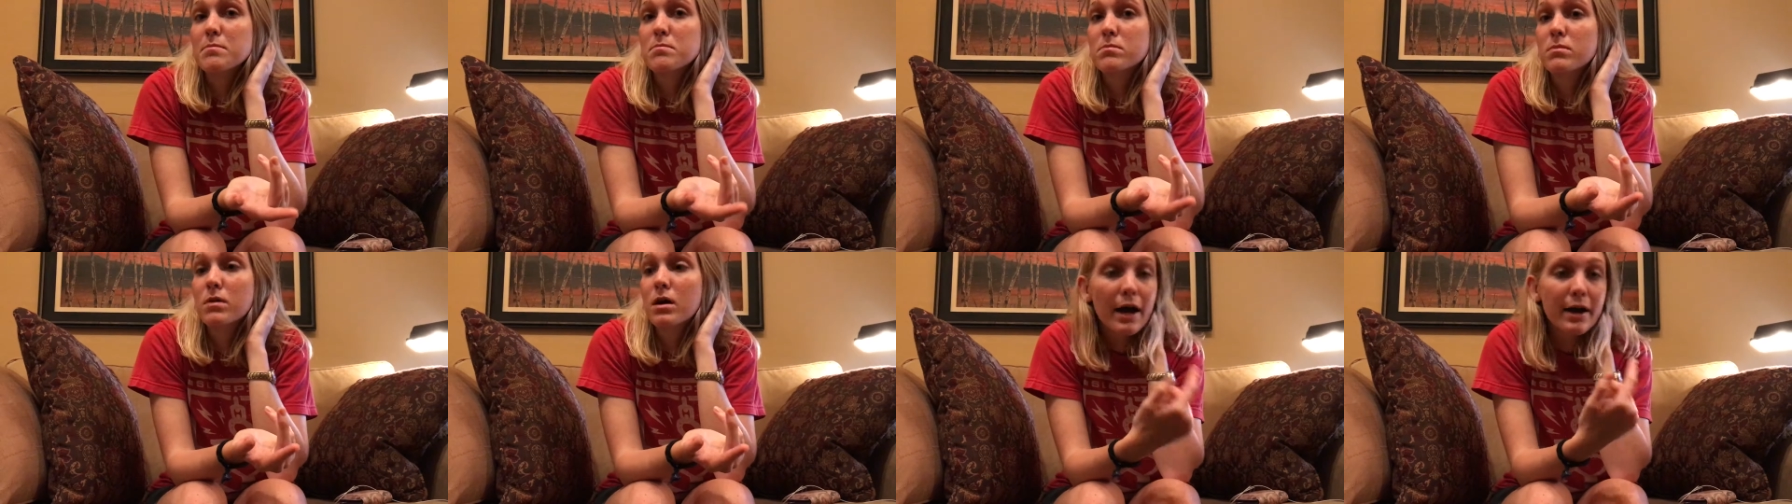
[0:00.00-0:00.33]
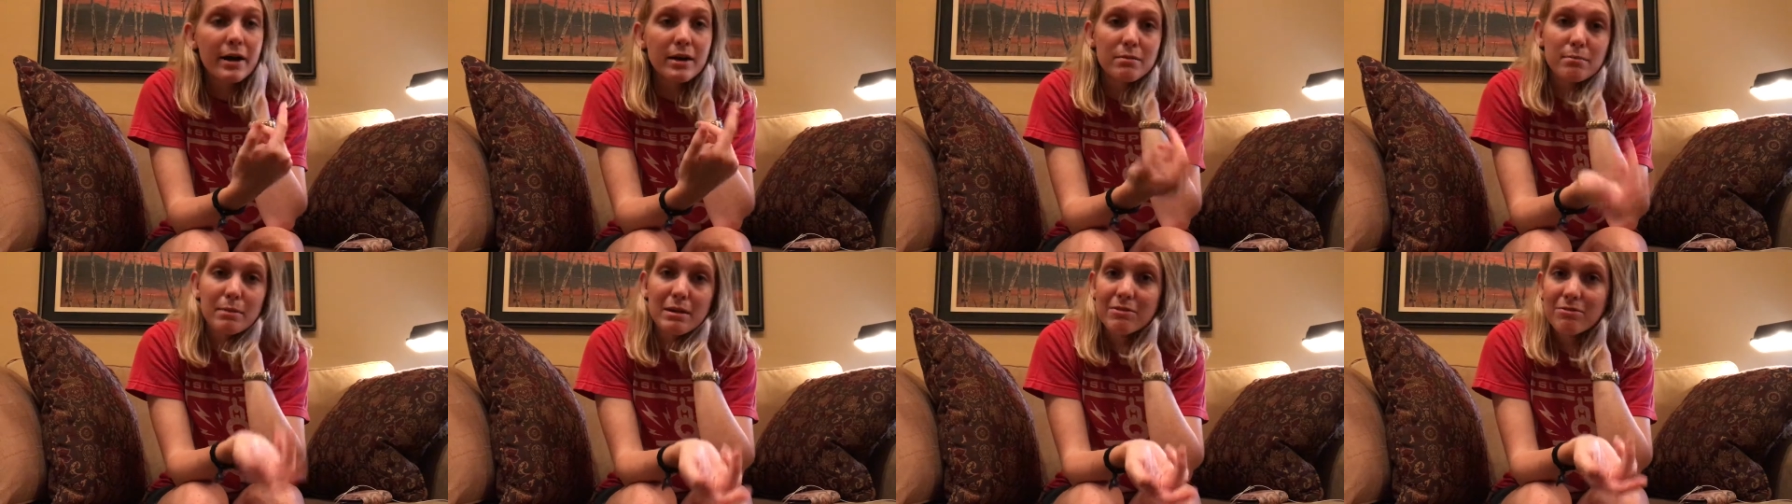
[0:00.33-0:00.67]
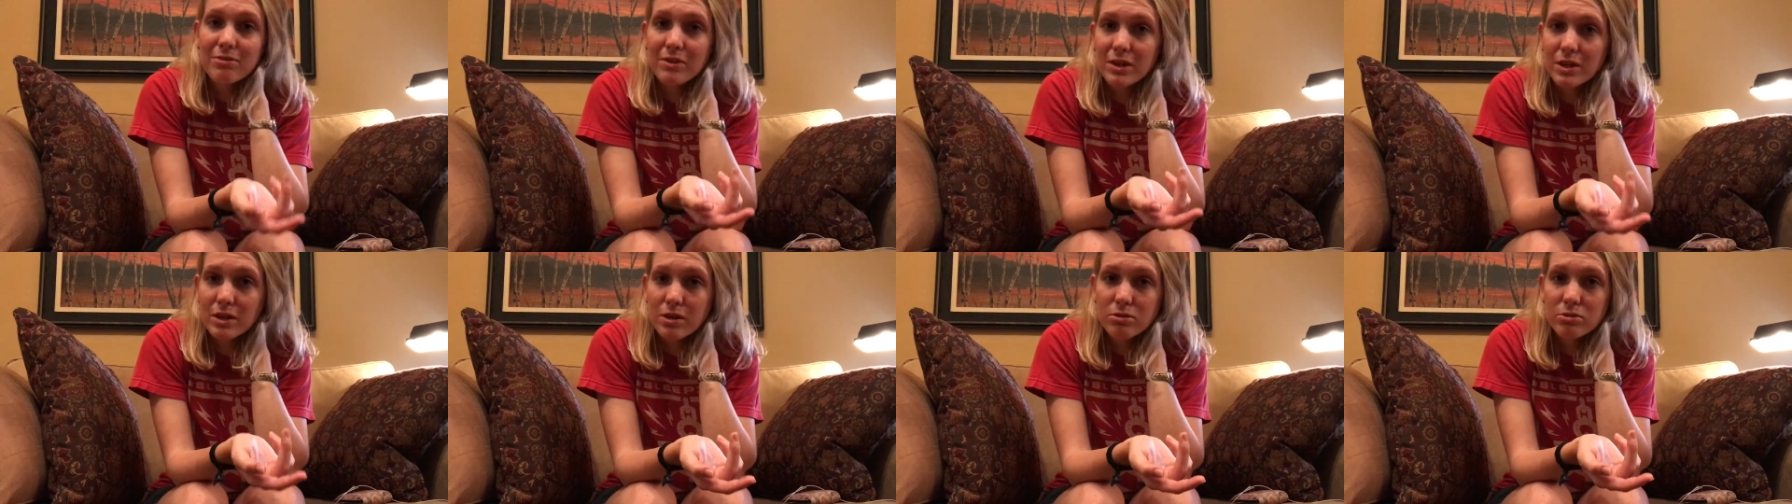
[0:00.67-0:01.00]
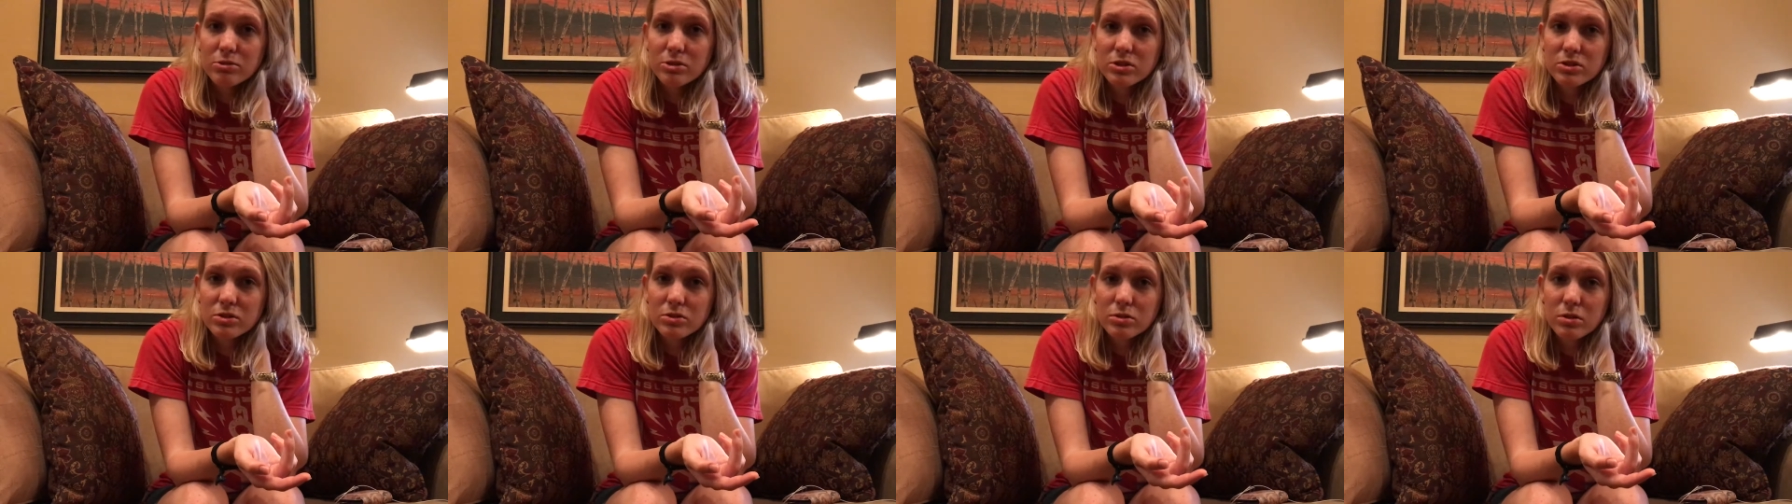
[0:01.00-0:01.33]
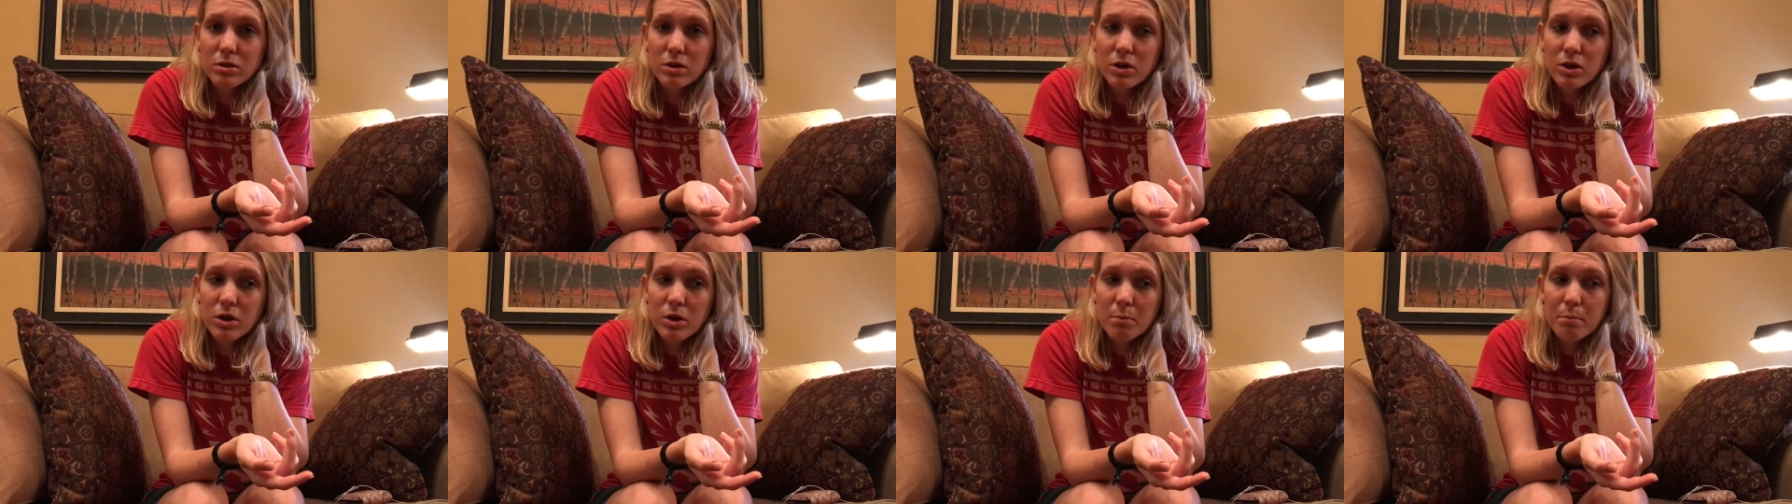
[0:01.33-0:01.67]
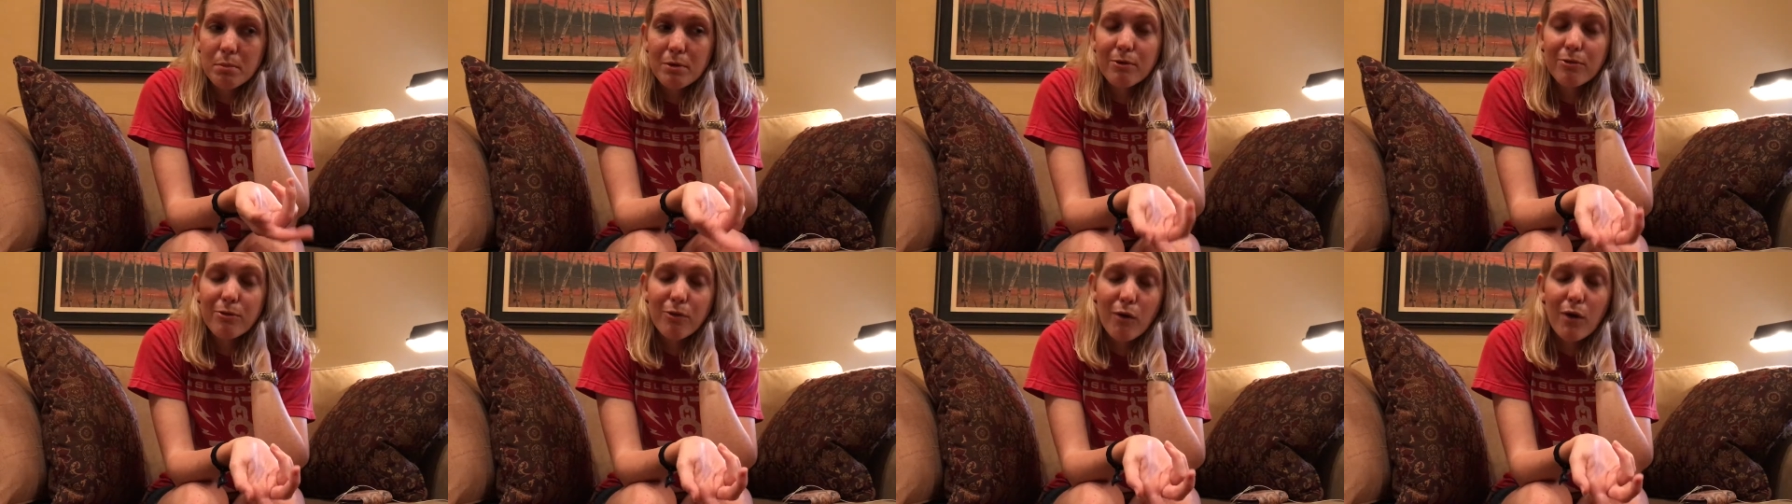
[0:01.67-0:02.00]
I could have made videos
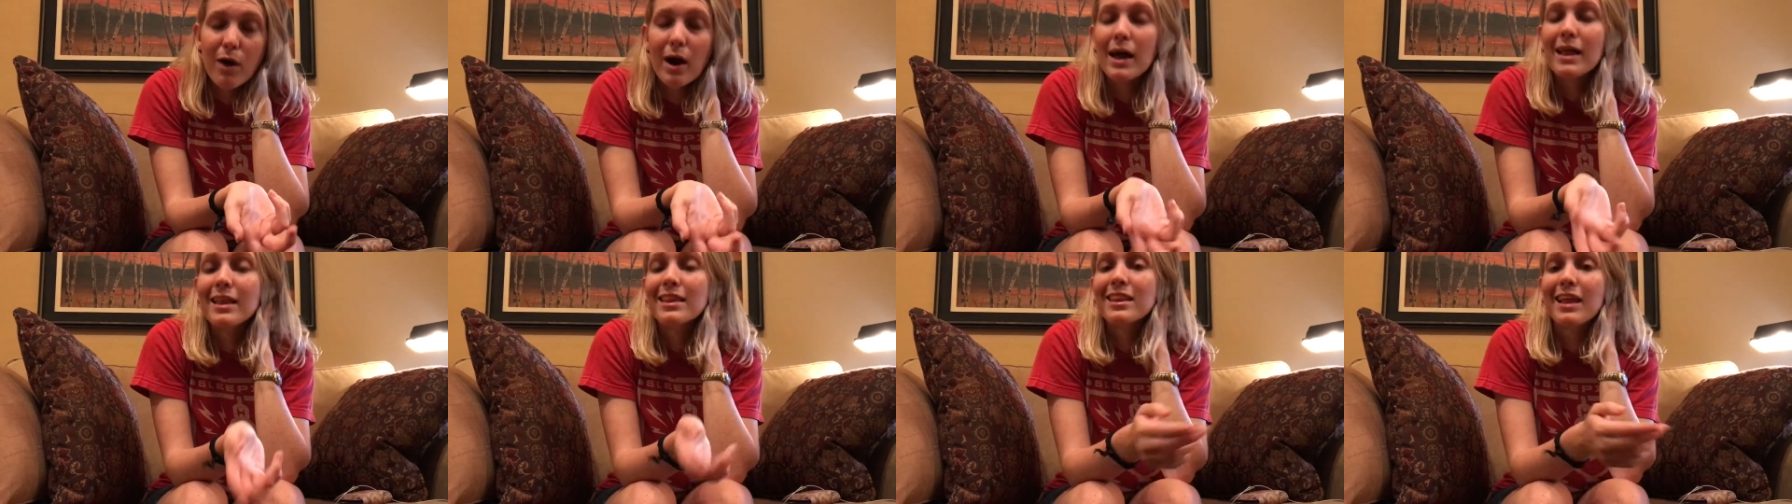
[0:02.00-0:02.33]
before I